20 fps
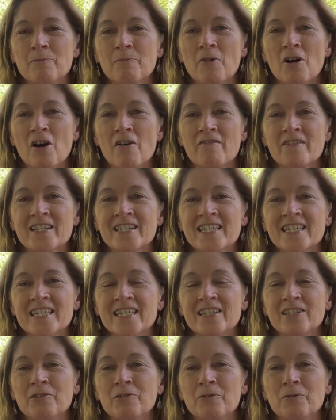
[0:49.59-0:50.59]

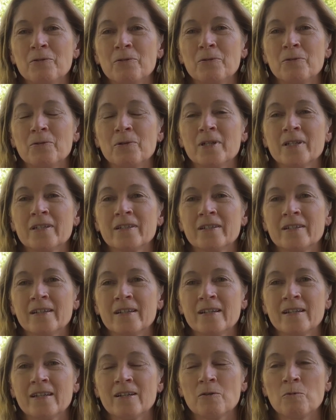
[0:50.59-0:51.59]
Parvati, who
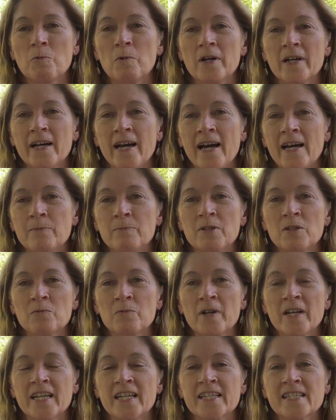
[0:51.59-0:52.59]
had been
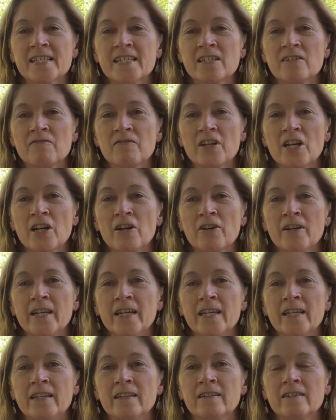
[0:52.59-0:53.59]
raised in a
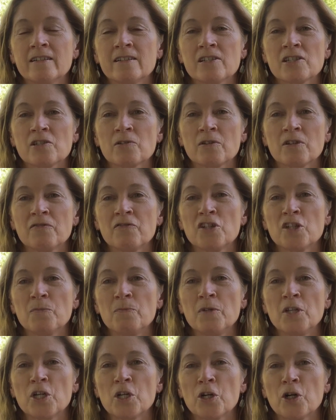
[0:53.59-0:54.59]
very sort of
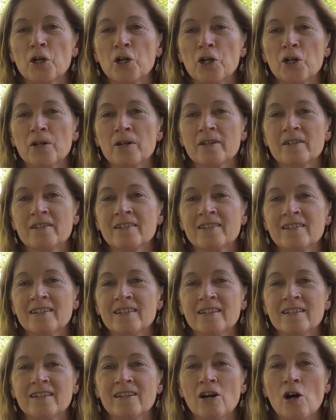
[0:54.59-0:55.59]
demure
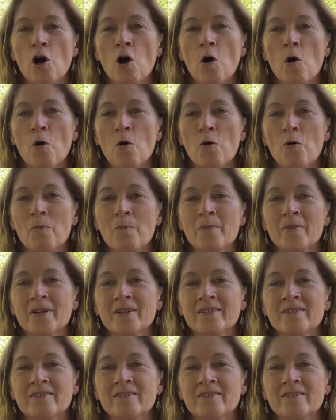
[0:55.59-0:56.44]
home,